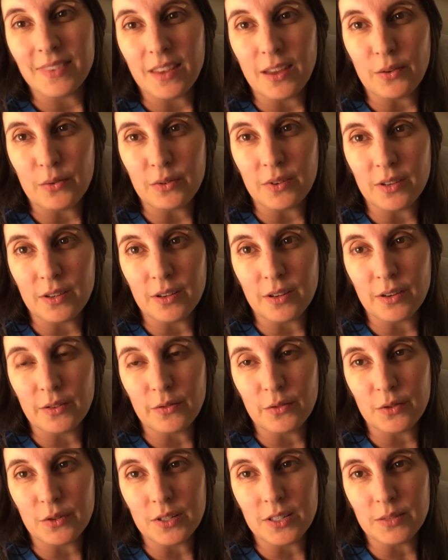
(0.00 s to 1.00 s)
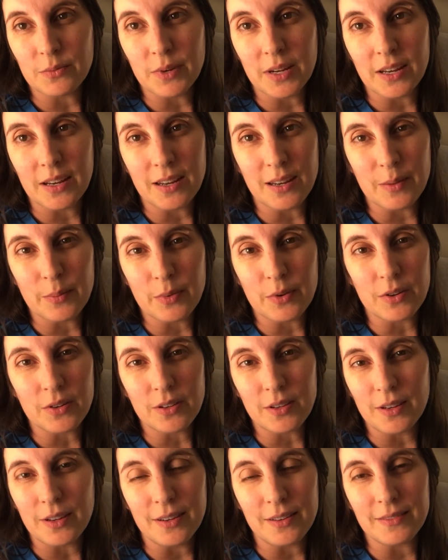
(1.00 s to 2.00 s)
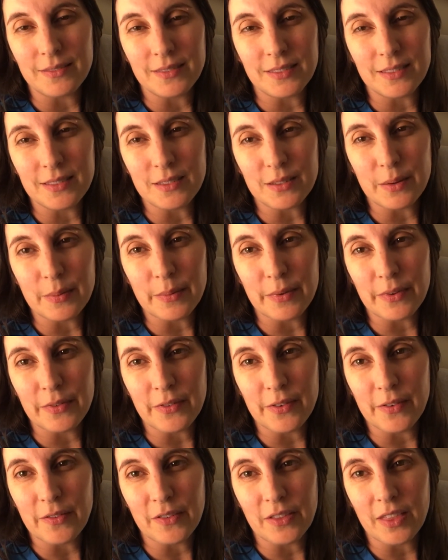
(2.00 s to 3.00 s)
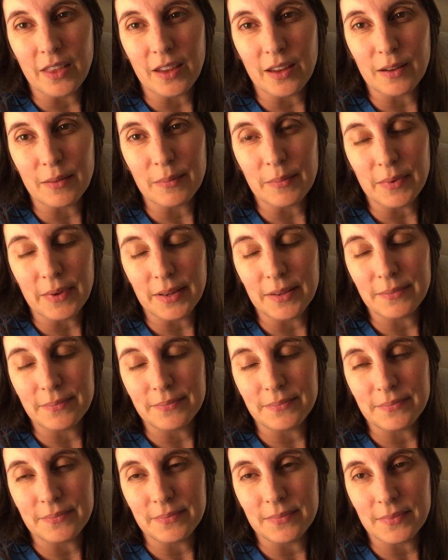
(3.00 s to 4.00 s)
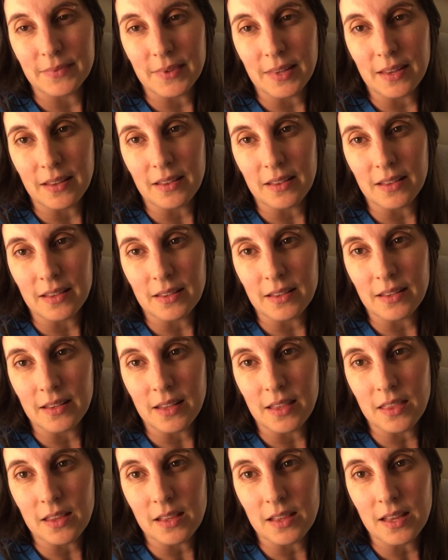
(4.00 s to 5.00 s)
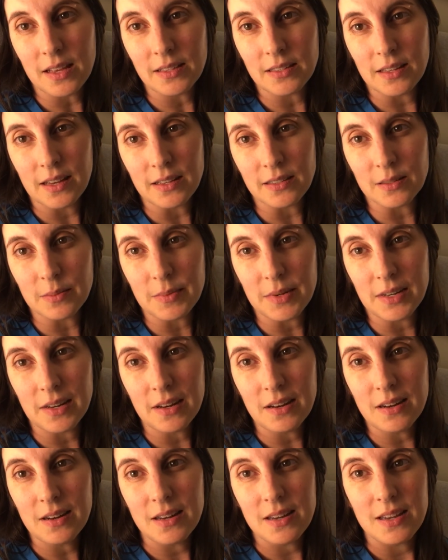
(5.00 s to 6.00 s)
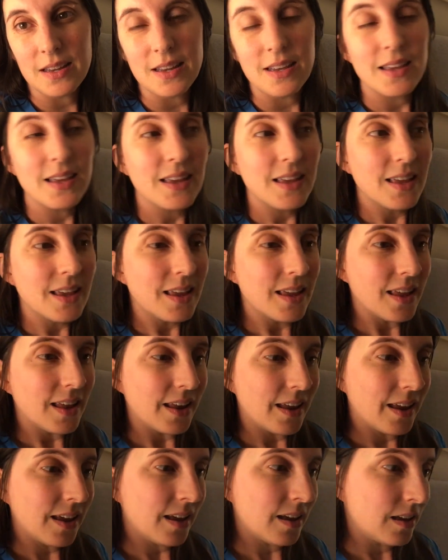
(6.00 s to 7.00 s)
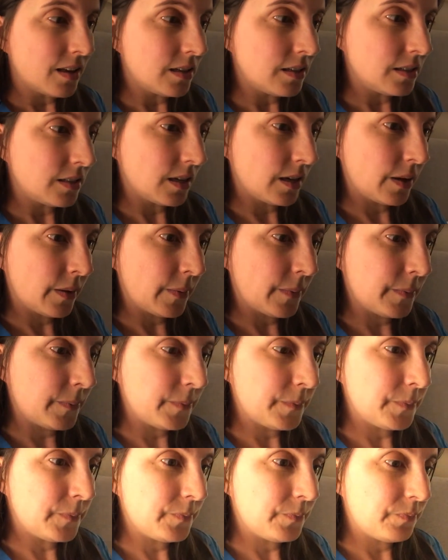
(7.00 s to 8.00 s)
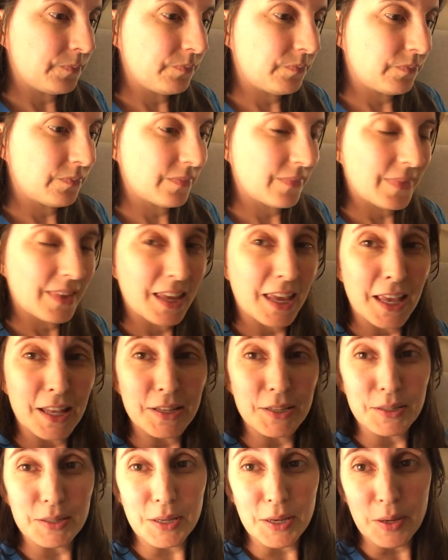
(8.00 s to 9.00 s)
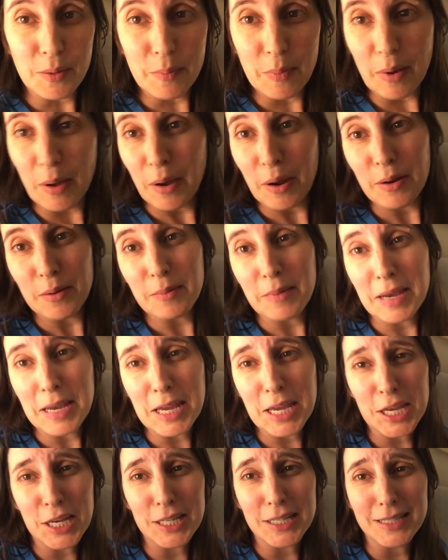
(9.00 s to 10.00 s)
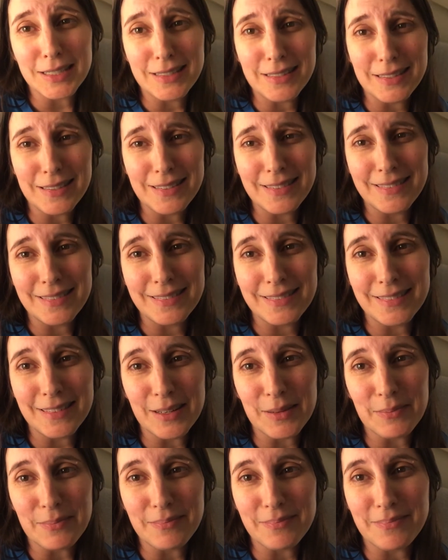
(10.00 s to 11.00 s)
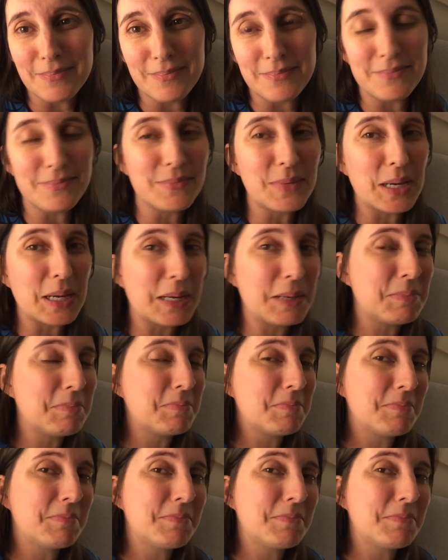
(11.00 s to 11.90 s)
not really looking forward to waking up early. It's not my favorite thing, but nonetheless, has to be done. And I have to say goodbye to my kids and my